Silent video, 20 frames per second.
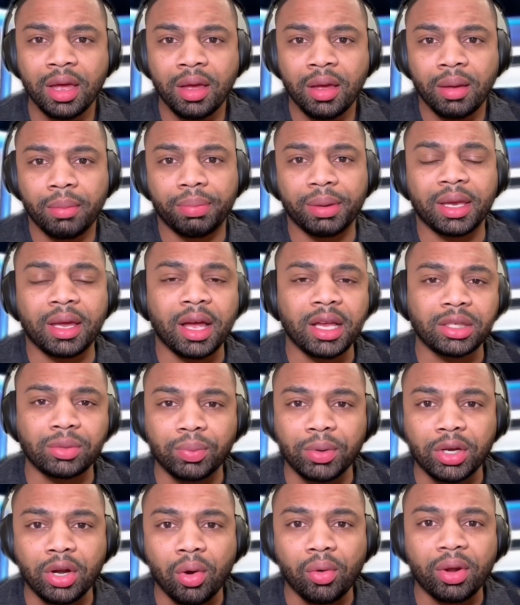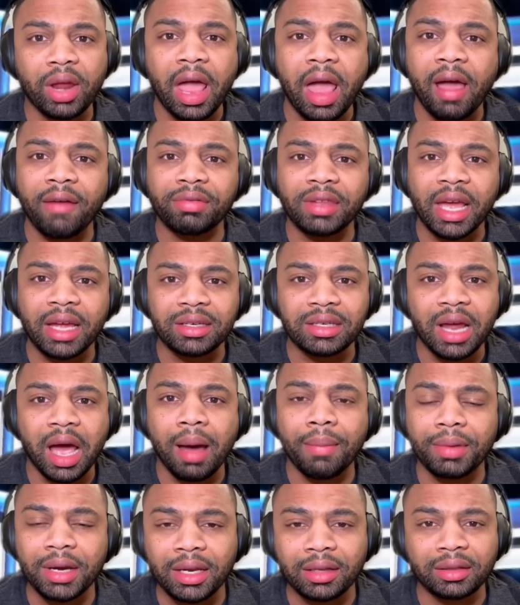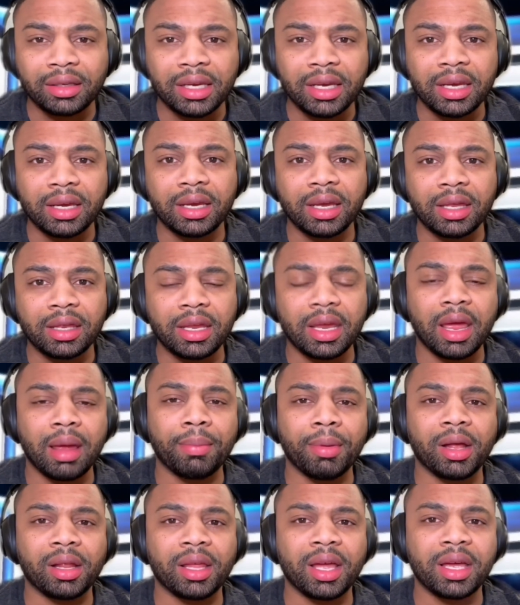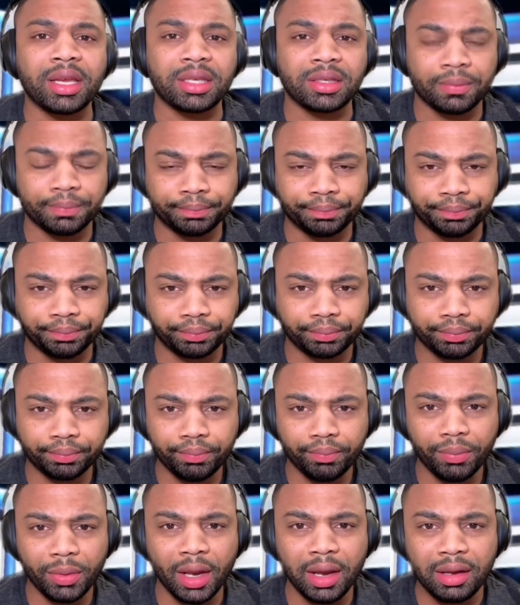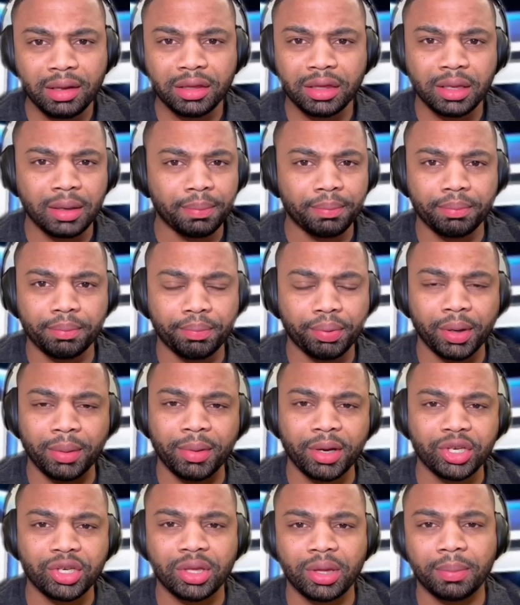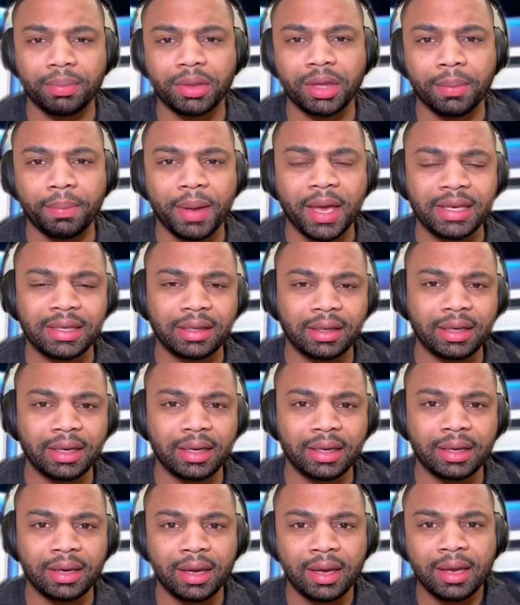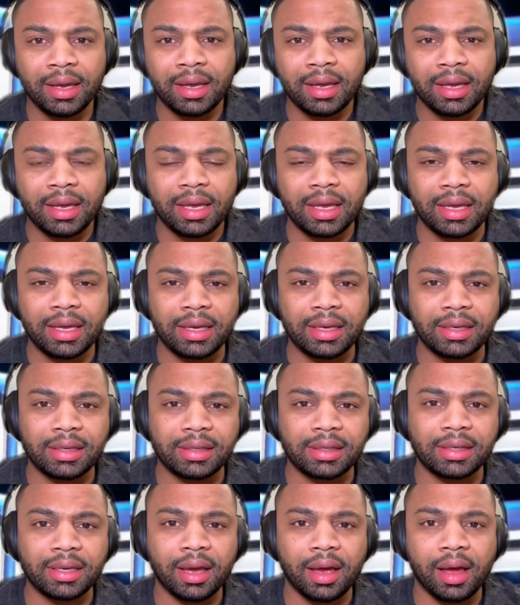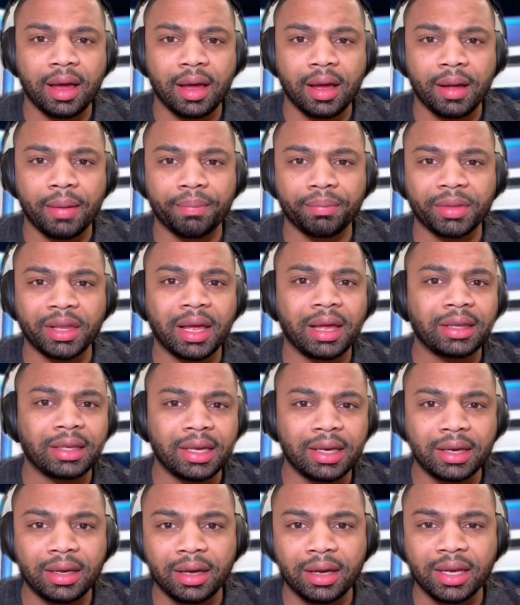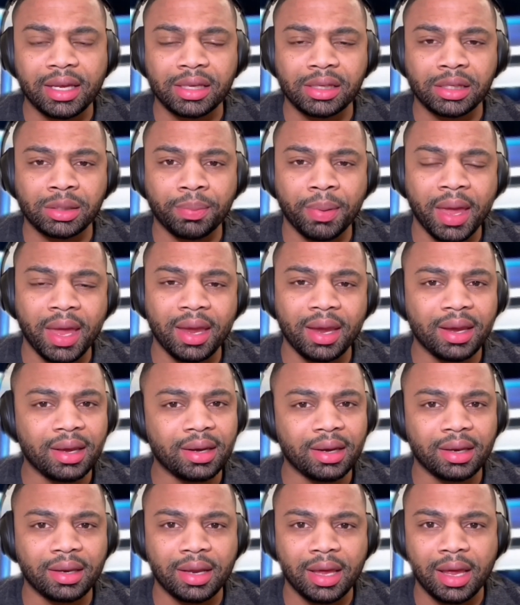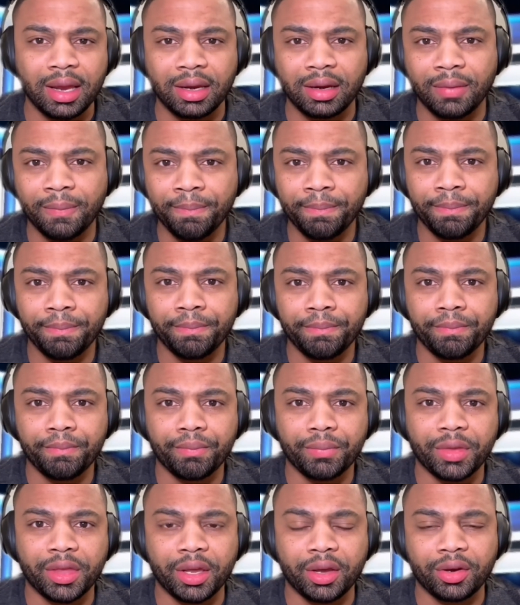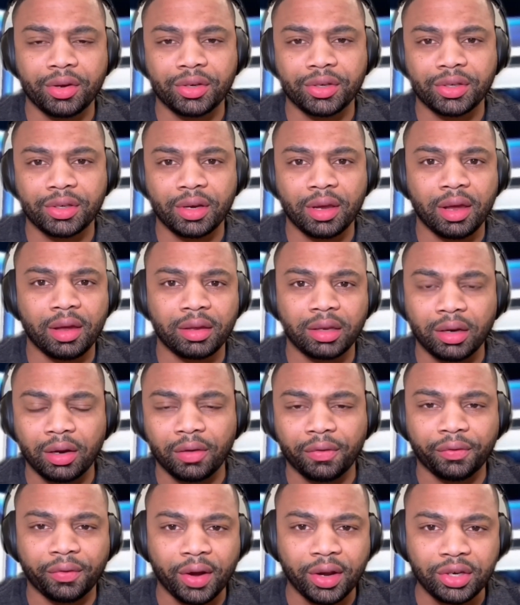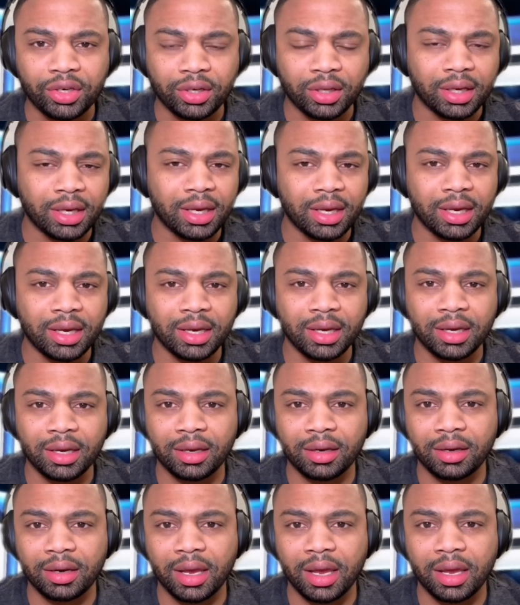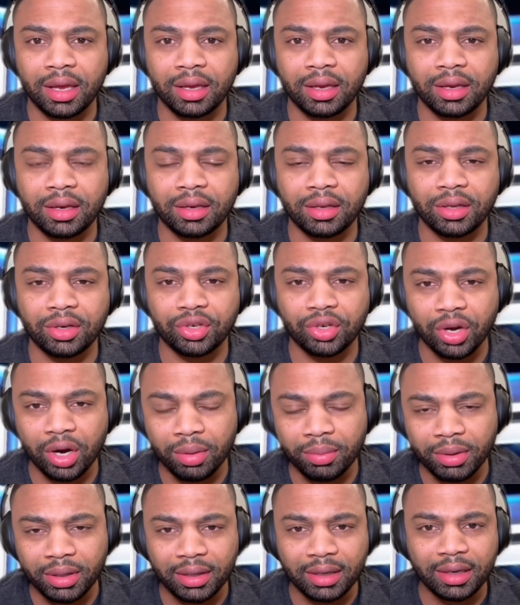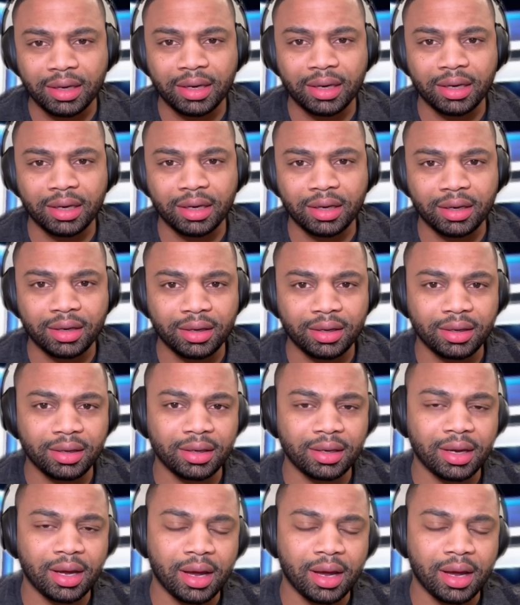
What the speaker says: Because we don't have that dominant league in the MLS, pretty much the best league is La Liga in Spain, and then there's French league and the German league,